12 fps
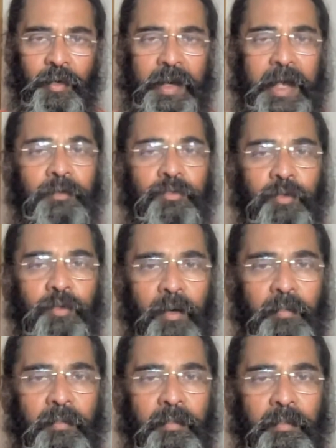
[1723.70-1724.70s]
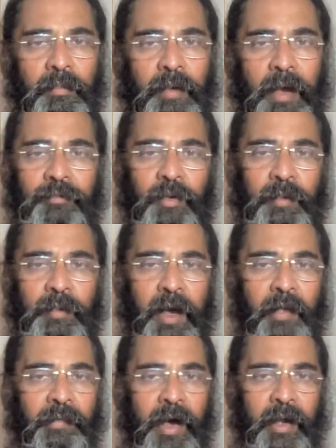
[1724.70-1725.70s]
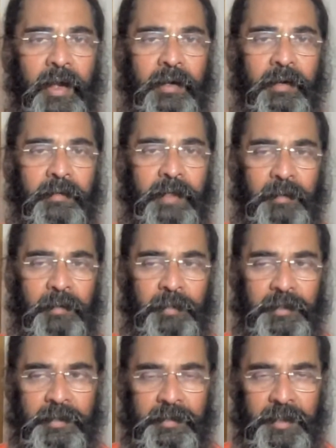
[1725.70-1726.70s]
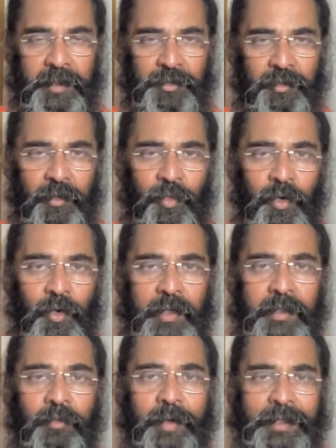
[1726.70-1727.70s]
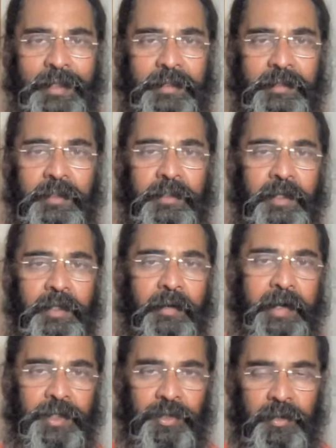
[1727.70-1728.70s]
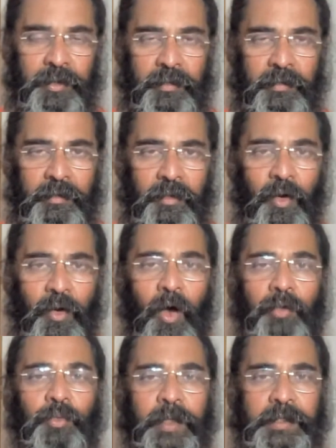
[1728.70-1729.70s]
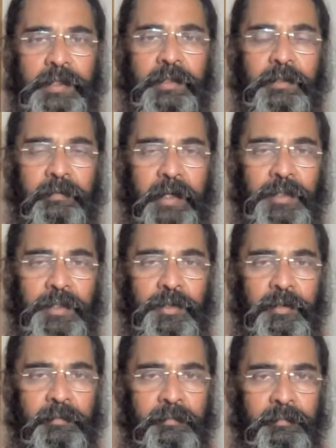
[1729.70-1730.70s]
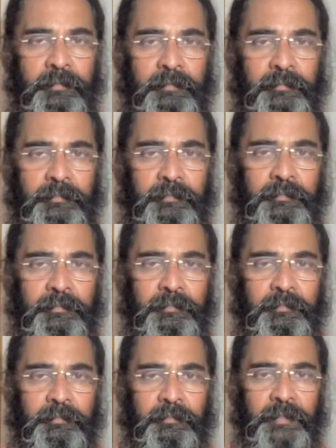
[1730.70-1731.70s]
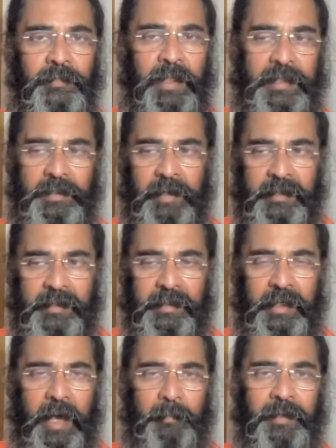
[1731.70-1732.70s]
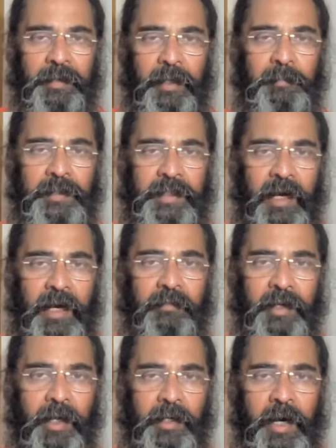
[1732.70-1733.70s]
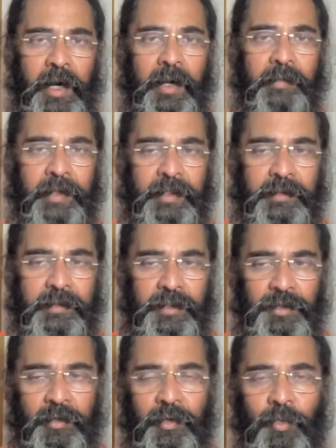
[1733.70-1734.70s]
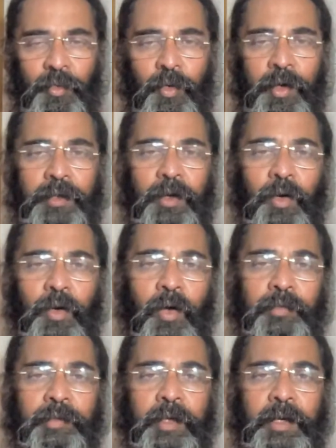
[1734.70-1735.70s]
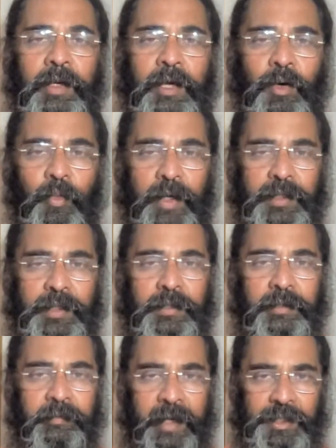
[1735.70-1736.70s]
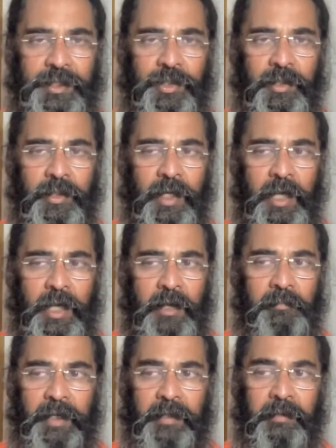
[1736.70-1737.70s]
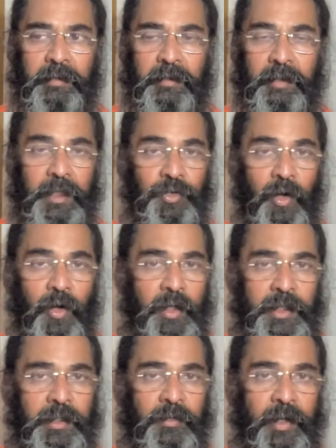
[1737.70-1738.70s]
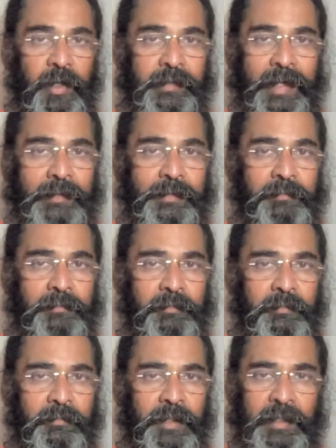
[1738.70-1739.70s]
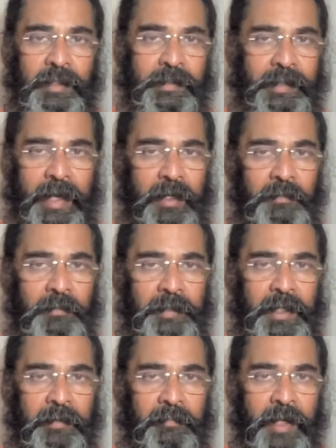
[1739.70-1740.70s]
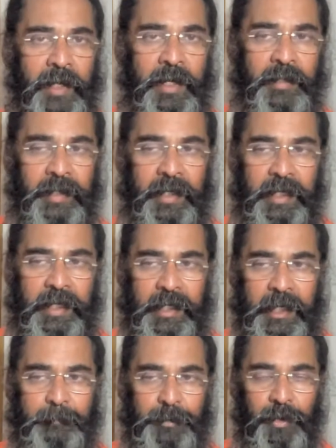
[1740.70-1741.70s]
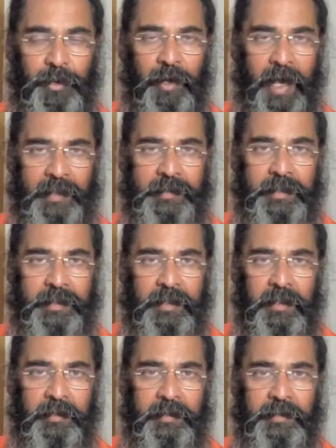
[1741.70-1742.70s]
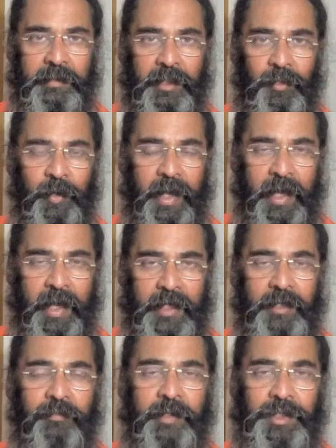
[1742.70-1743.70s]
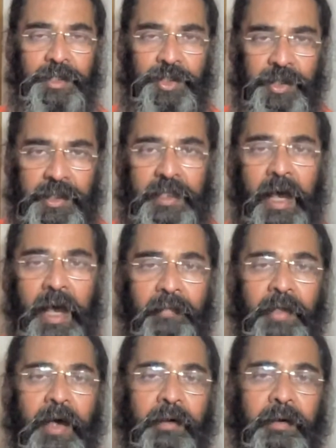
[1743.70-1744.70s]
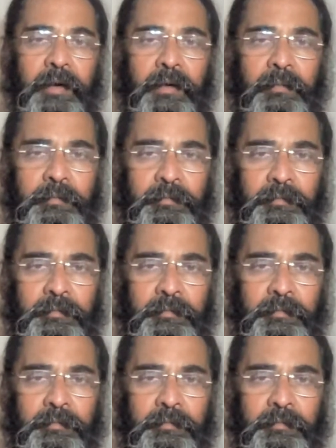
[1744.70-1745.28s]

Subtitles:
"Where are you from?" "I'm from Gandhara." That person says, "You have to go in the western direction, northwestern direction." Let's imagine it happened in Punjab or Haryana. Then he says, "You have to go in the northwestern direction." But that's all he tells him. He doesn't accompany him. Then he keeps on asking others on the way, and he reaches Gandhara